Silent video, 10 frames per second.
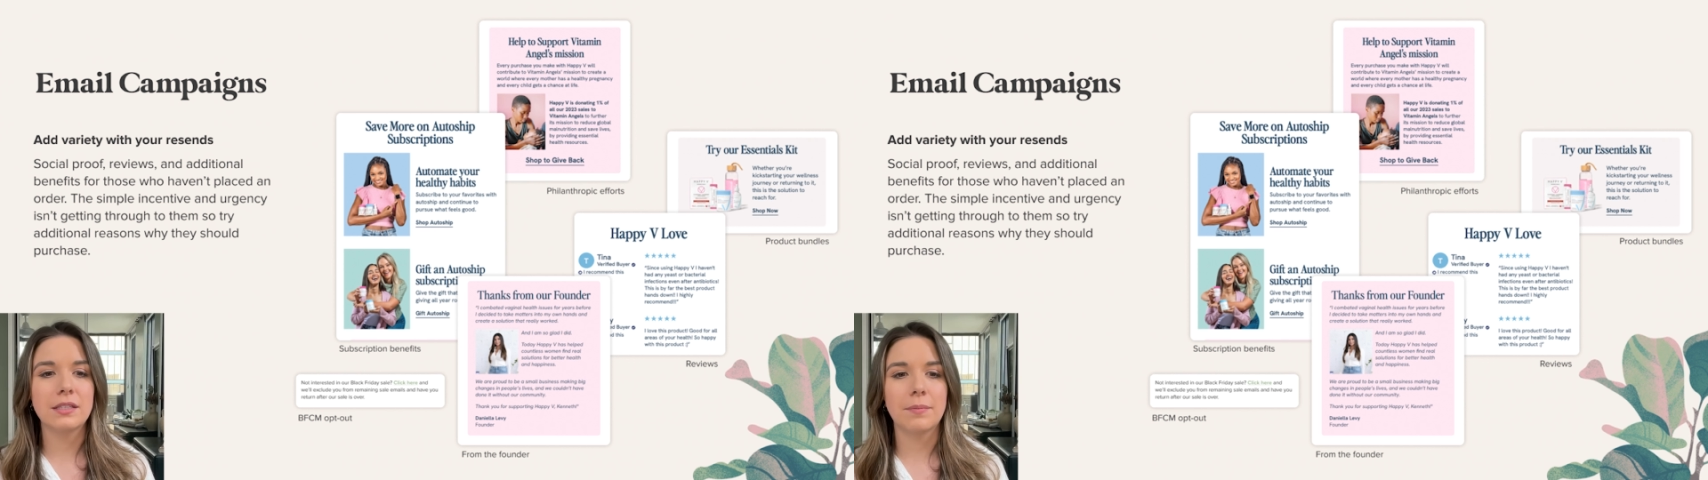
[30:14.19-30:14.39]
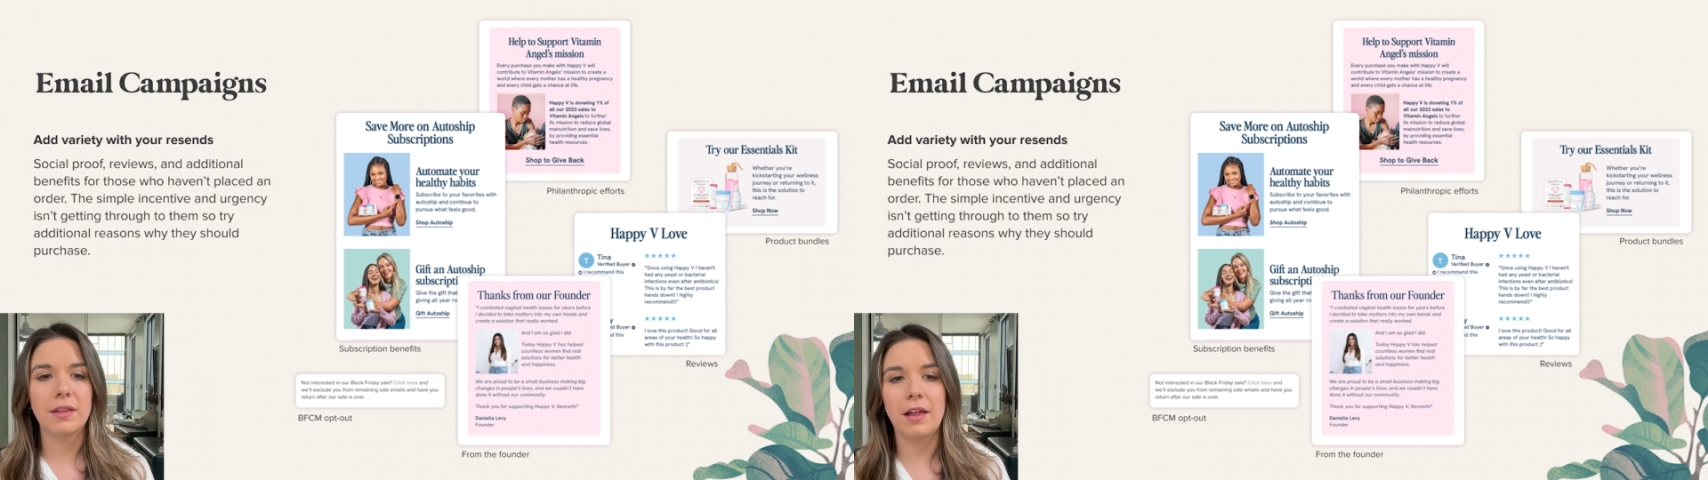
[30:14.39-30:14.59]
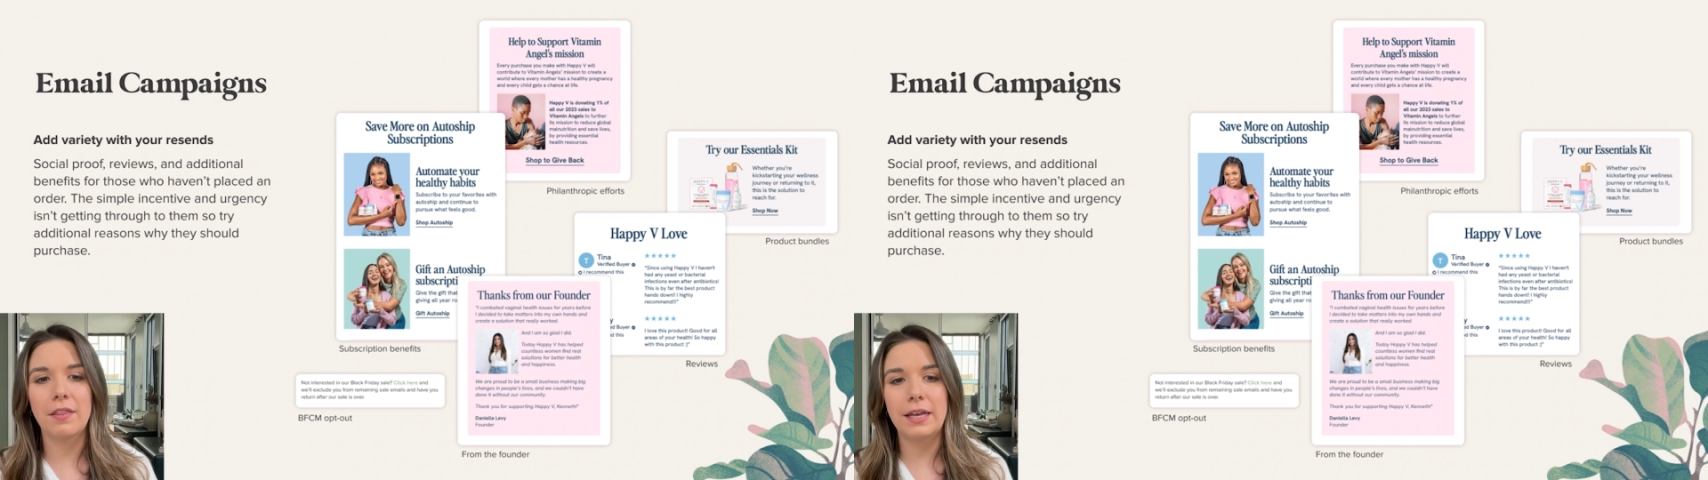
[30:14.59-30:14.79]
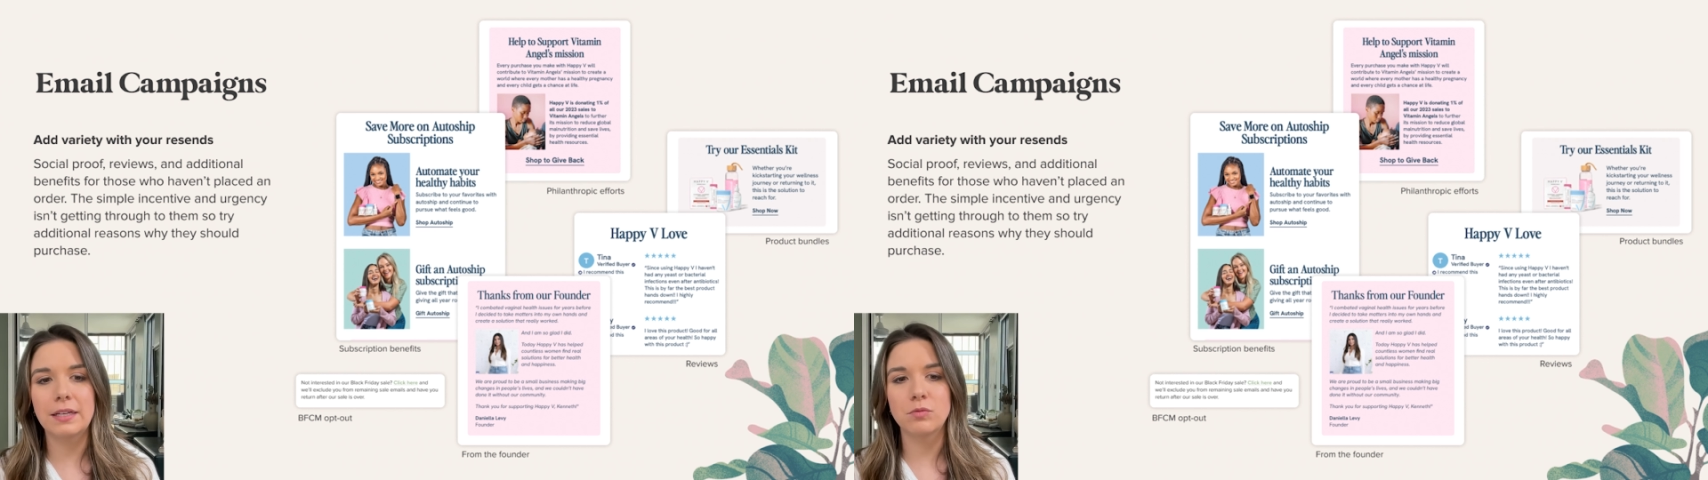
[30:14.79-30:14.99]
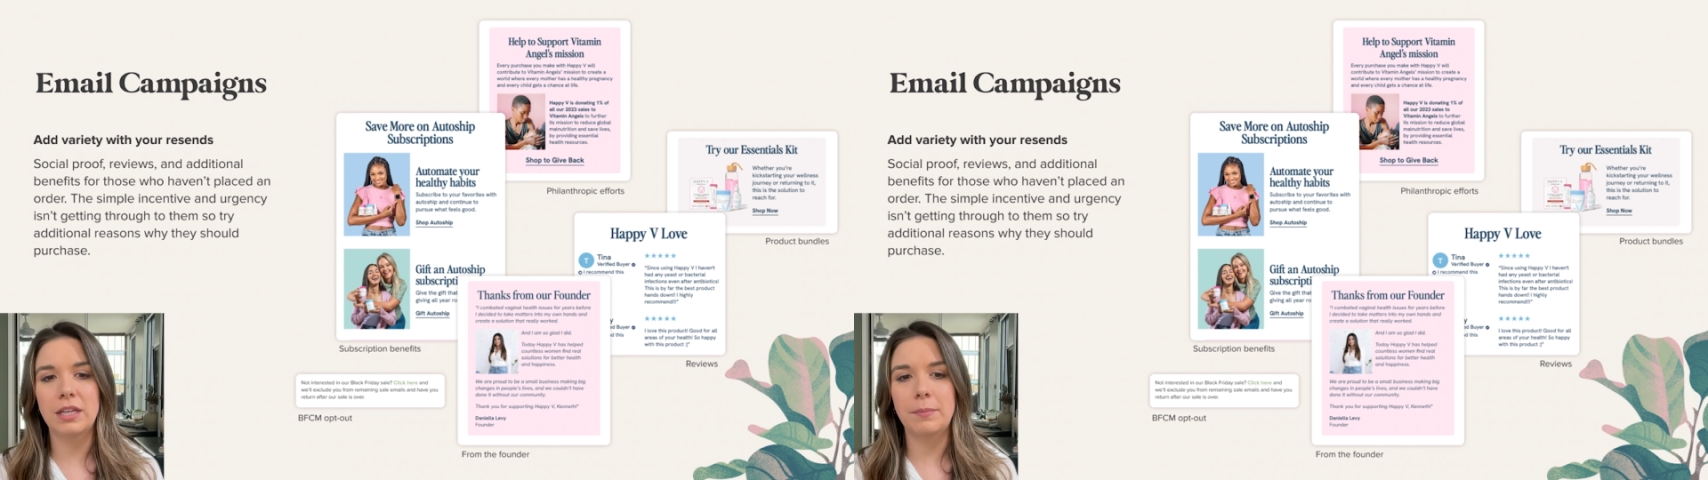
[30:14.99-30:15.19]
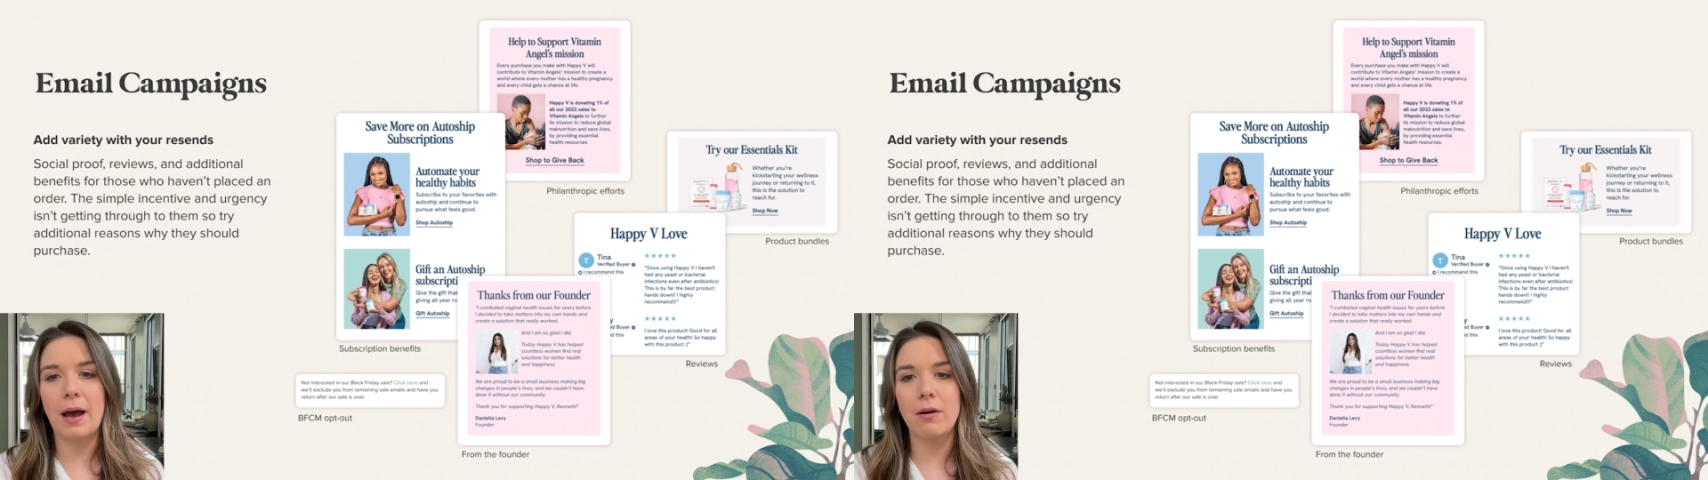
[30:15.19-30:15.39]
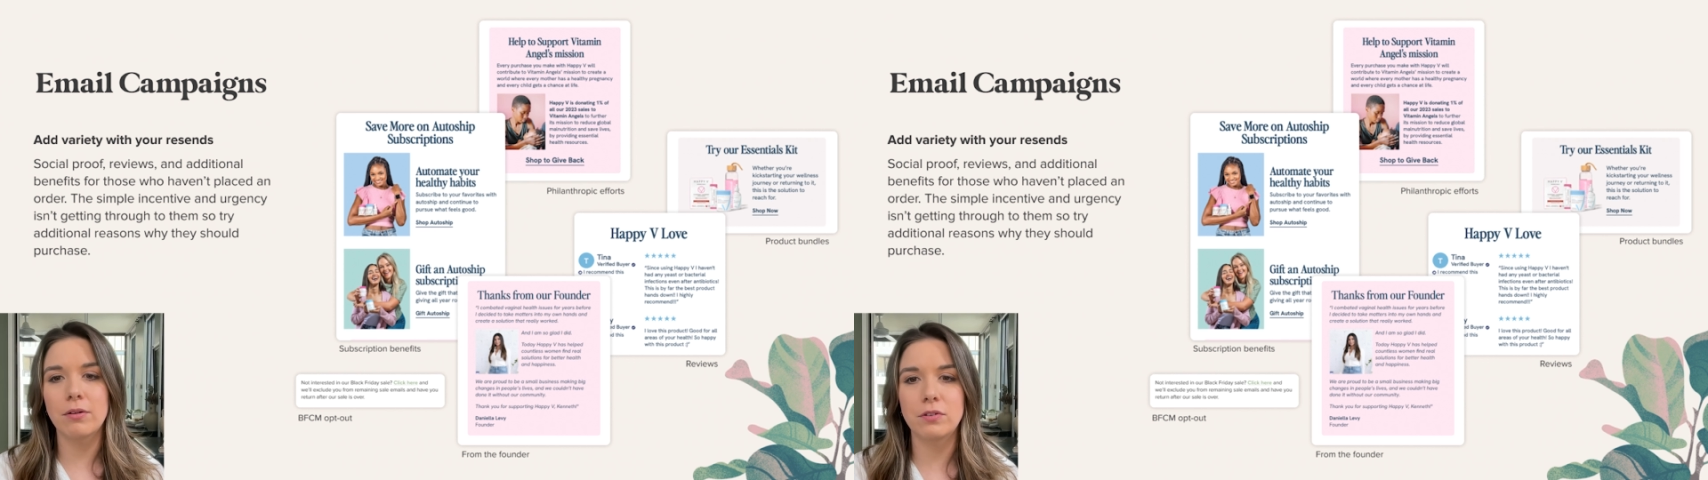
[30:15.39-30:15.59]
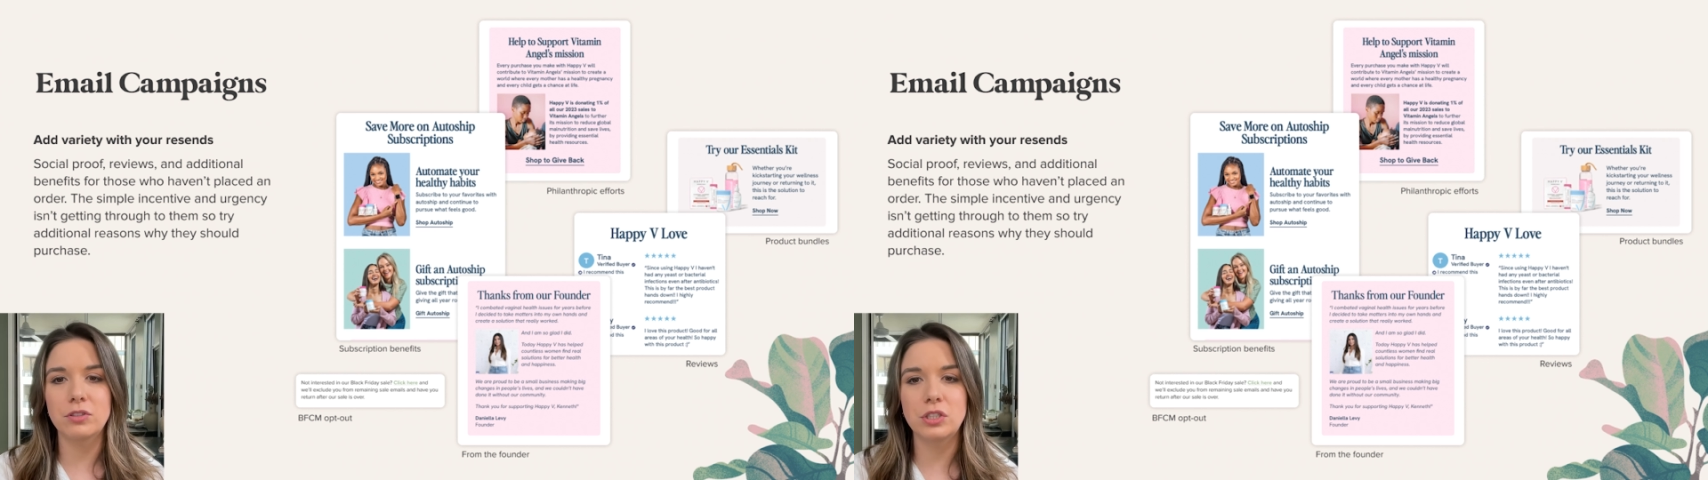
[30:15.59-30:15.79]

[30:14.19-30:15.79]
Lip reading: and something that I think is really powerful